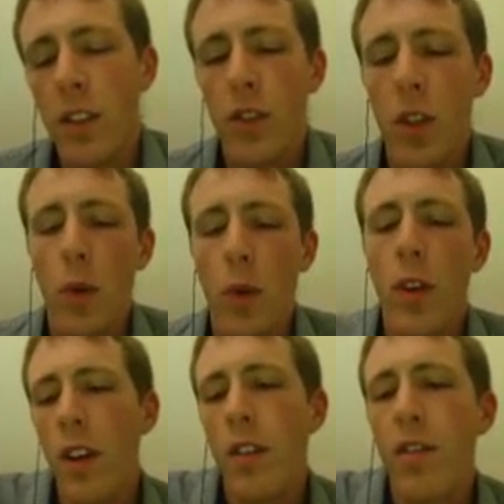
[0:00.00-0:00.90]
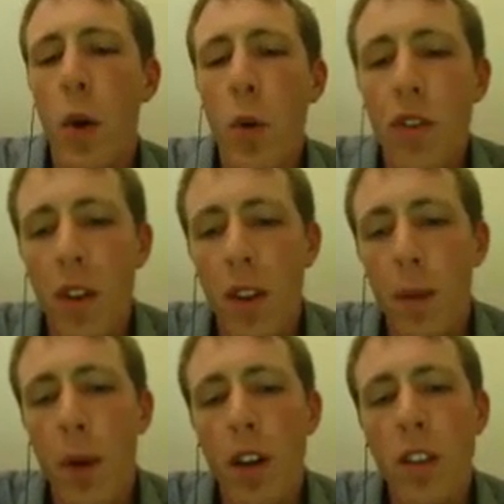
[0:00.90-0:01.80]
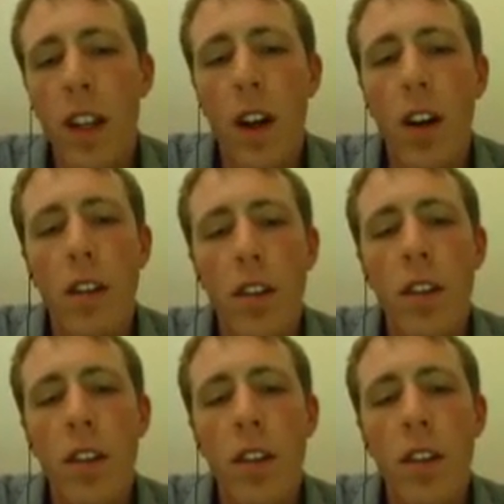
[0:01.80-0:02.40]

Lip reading: So focus on the parts that are